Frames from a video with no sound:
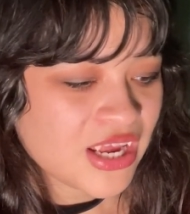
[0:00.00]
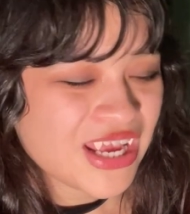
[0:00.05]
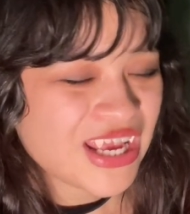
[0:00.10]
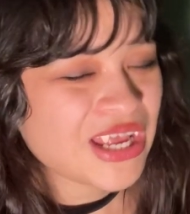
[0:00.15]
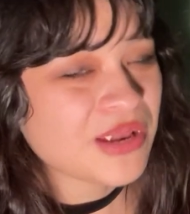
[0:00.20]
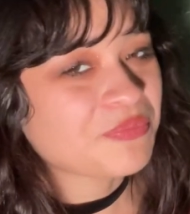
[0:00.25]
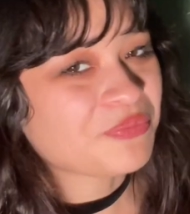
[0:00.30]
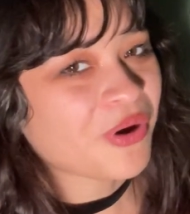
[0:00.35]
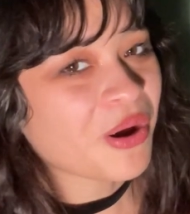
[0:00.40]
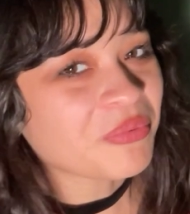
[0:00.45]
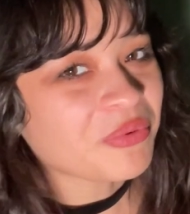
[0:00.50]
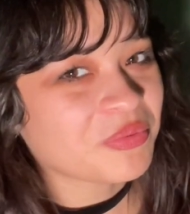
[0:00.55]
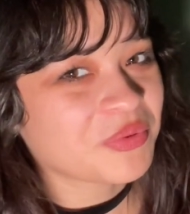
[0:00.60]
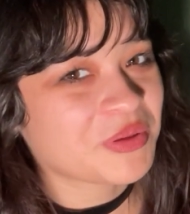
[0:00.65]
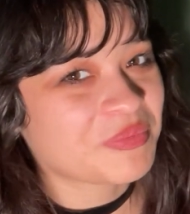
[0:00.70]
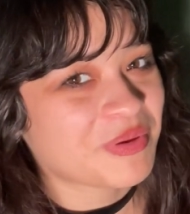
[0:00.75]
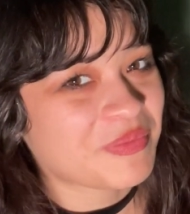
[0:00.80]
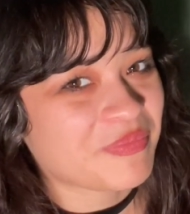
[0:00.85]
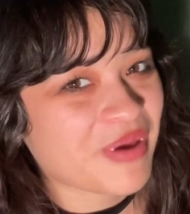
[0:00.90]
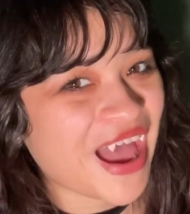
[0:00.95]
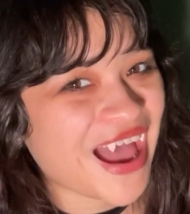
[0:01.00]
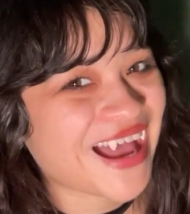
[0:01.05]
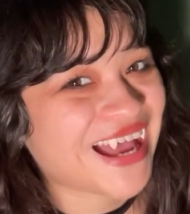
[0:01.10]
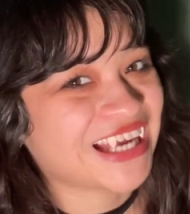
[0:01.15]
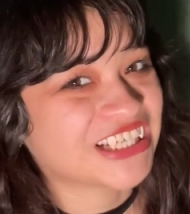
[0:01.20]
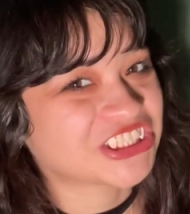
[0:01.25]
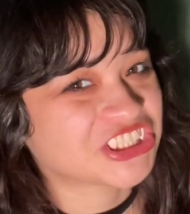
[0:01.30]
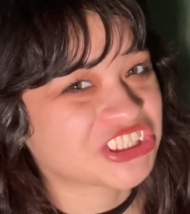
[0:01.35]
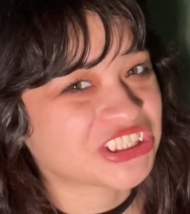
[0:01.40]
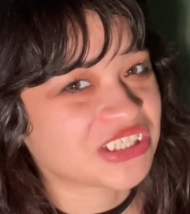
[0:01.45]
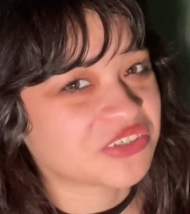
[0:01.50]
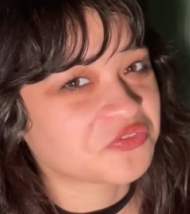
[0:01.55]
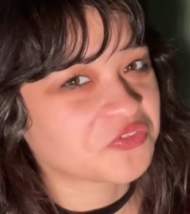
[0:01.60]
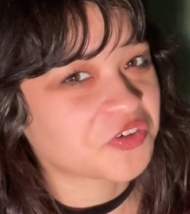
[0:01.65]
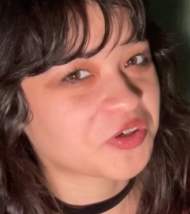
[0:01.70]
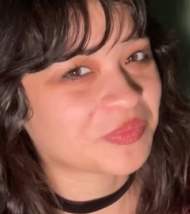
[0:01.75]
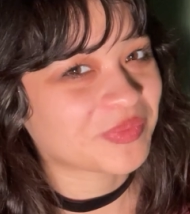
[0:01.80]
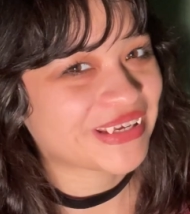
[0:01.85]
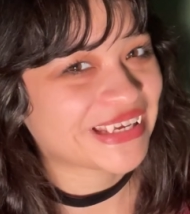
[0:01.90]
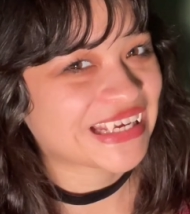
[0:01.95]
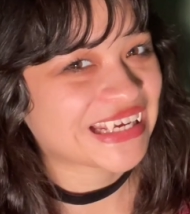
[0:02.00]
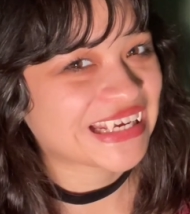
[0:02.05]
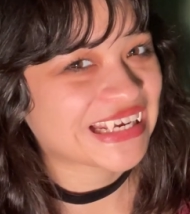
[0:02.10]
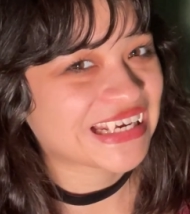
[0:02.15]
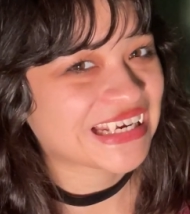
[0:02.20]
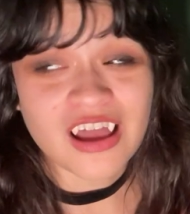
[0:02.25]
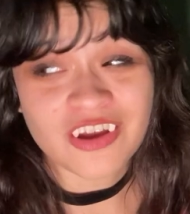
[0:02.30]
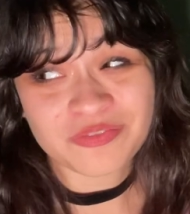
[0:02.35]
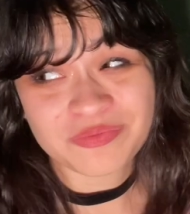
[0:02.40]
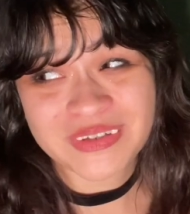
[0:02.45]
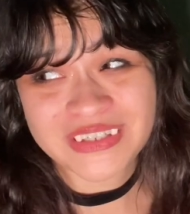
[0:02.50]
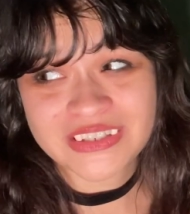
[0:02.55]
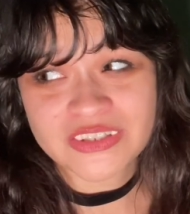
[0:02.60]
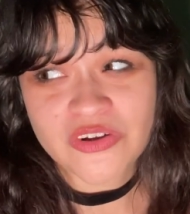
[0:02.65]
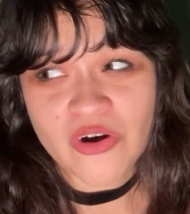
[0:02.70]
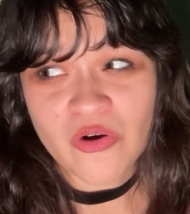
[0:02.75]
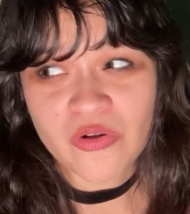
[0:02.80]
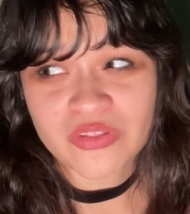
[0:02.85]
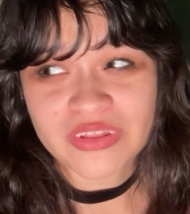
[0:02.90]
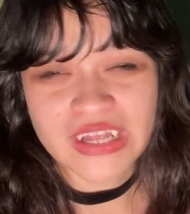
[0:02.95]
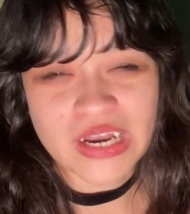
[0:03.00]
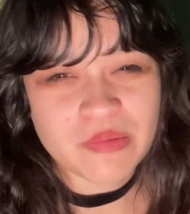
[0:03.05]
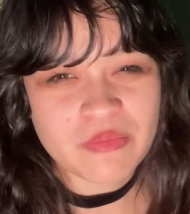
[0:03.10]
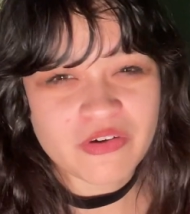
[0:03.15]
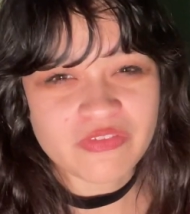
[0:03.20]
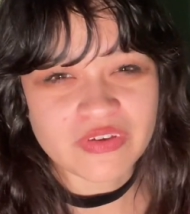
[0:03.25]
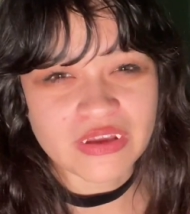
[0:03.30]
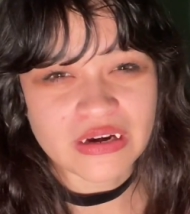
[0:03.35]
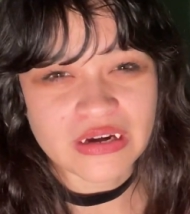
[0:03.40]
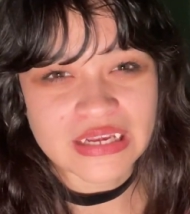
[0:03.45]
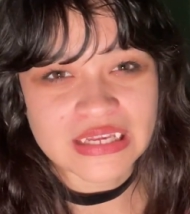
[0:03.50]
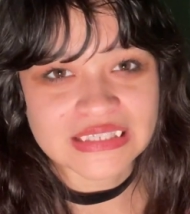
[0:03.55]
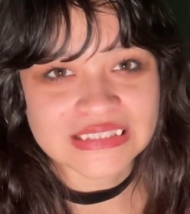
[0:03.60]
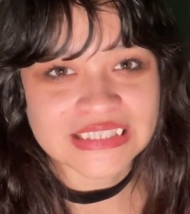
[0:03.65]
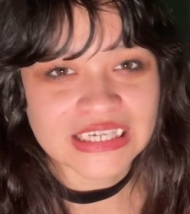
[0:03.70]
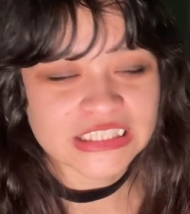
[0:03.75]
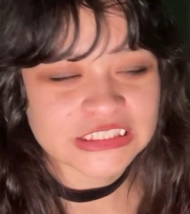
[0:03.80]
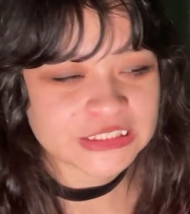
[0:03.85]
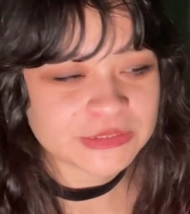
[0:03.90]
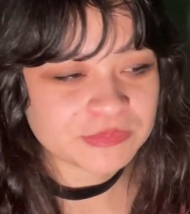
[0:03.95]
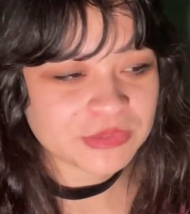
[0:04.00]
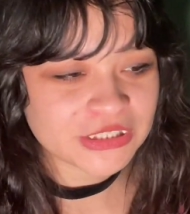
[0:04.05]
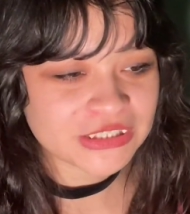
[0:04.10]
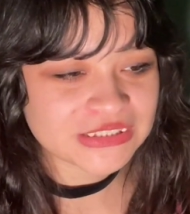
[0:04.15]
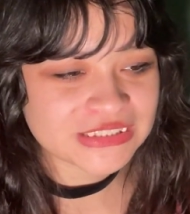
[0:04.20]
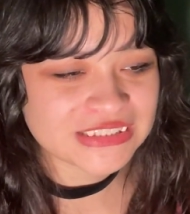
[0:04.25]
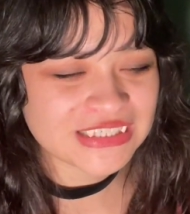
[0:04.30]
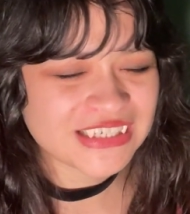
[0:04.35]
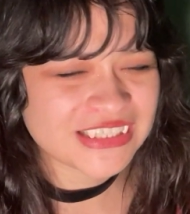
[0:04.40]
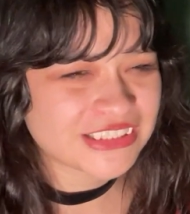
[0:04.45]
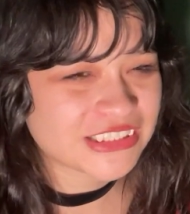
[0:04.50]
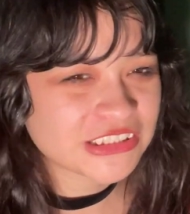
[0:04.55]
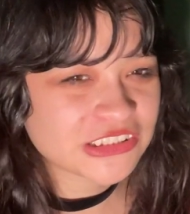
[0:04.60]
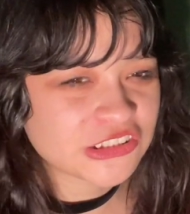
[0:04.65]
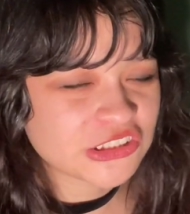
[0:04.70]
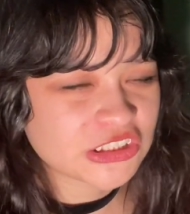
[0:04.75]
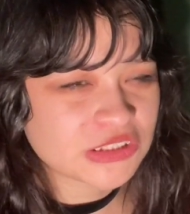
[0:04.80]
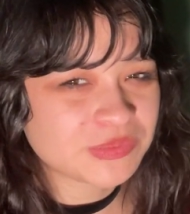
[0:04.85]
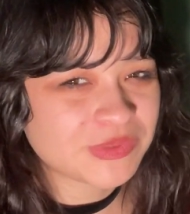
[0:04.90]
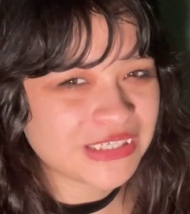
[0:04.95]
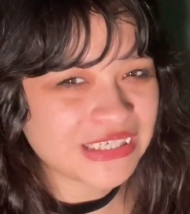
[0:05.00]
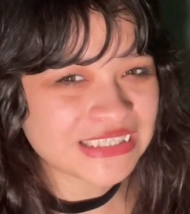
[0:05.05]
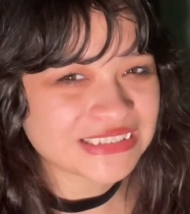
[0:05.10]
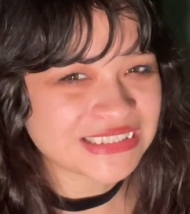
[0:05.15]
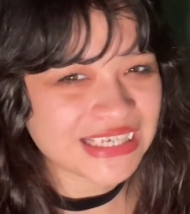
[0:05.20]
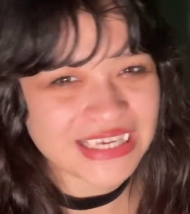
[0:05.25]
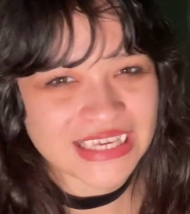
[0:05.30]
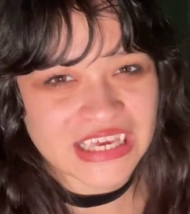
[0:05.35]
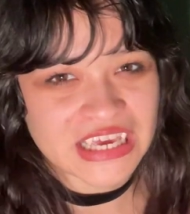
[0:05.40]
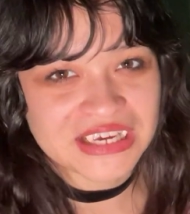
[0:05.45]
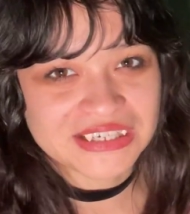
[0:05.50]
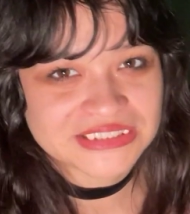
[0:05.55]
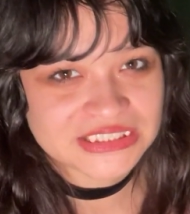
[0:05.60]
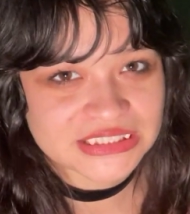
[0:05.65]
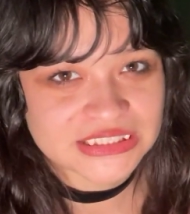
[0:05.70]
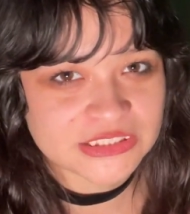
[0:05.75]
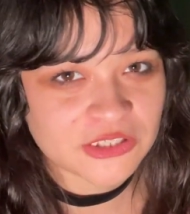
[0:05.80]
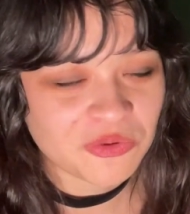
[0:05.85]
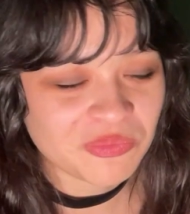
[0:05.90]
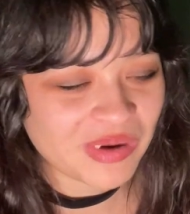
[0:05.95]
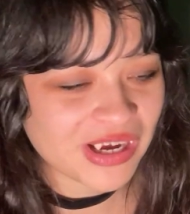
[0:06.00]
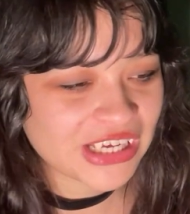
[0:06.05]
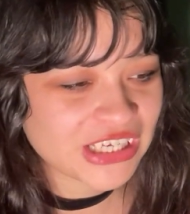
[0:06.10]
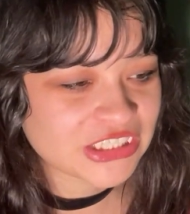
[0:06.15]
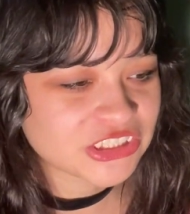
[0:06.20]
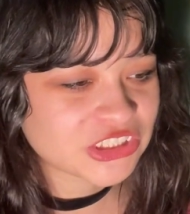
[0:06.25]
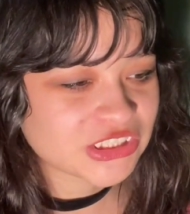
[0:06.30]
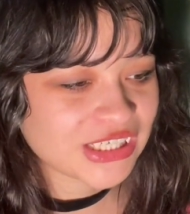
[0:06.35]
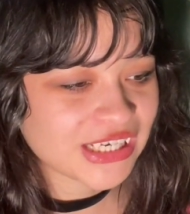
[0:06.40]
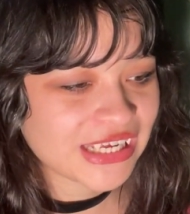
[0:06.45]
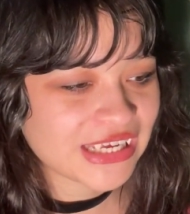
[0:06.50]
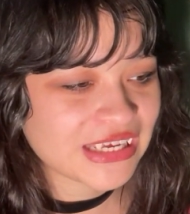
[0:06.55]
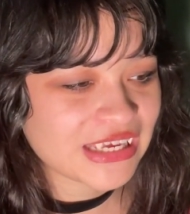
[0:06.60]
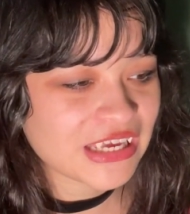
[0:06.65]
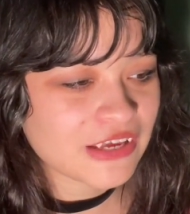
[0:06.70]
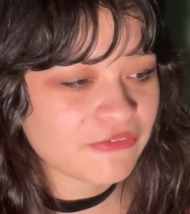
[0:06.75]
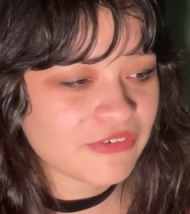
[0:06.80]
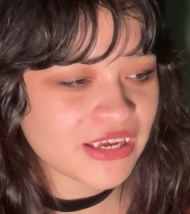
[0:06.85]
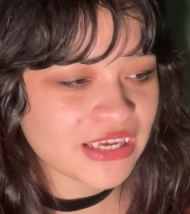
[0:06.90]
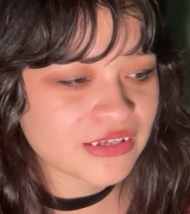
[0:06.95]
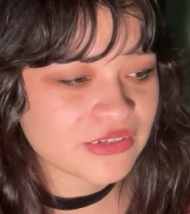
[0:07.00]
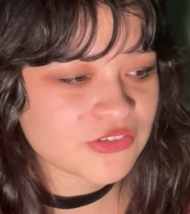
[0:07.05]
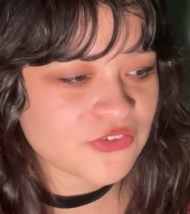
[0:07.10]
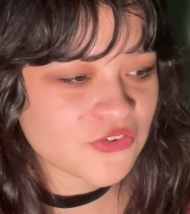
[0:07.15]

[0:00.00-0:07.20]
it'd probably be passion for me. I've been told that I'm a very intense person, and it's just because I care so much. Like, if I